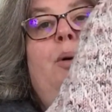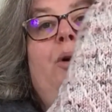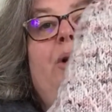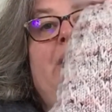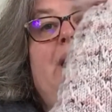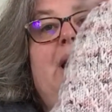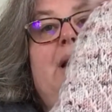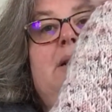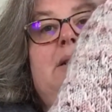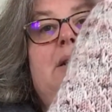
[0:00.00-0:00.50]

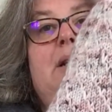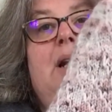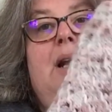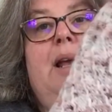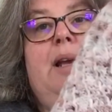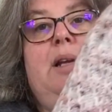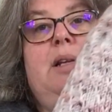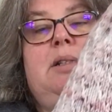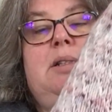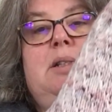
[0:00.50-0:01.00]
podcast, the
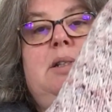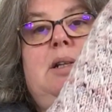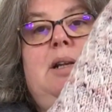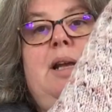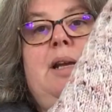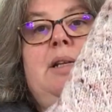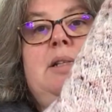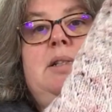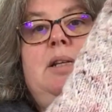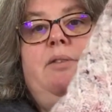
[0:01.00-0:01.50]

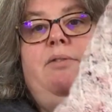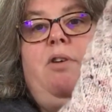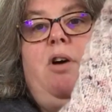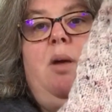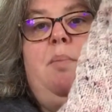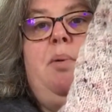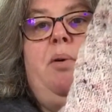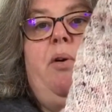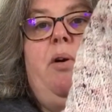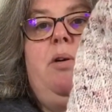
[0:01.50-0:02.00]
Legacy
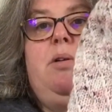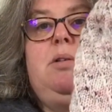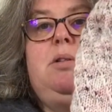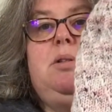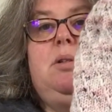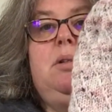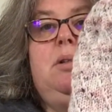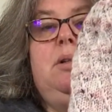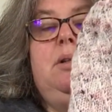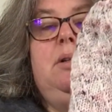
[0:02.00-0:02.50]
Fibre
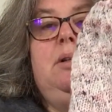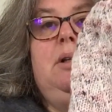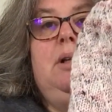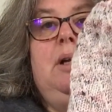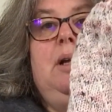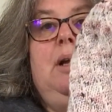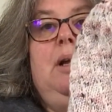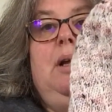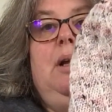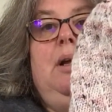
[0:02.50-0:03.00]
Arts
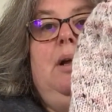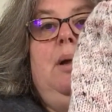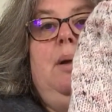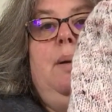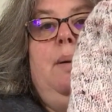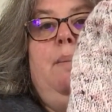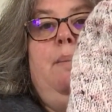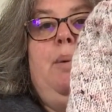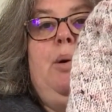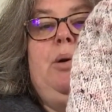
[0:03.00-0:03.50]

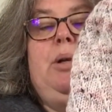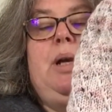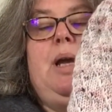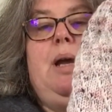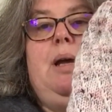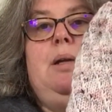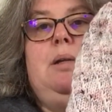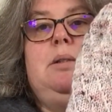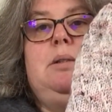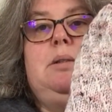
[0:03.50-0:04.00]

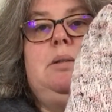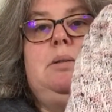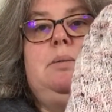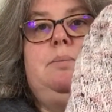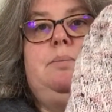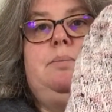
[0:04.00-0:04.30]
podcast,